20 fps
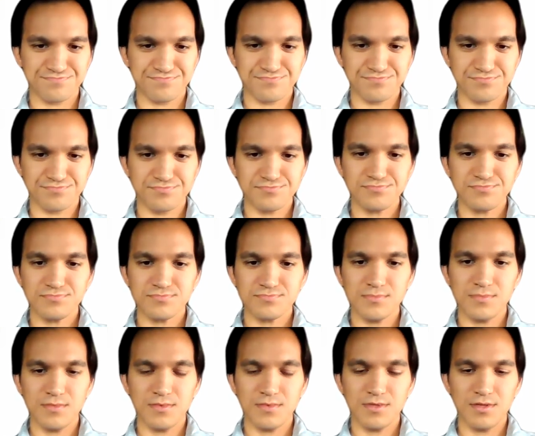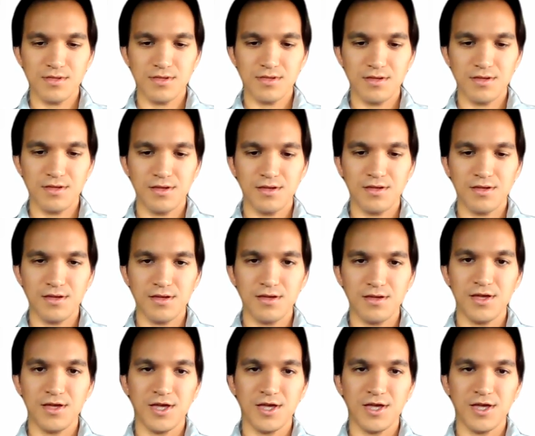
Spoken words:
[no speech]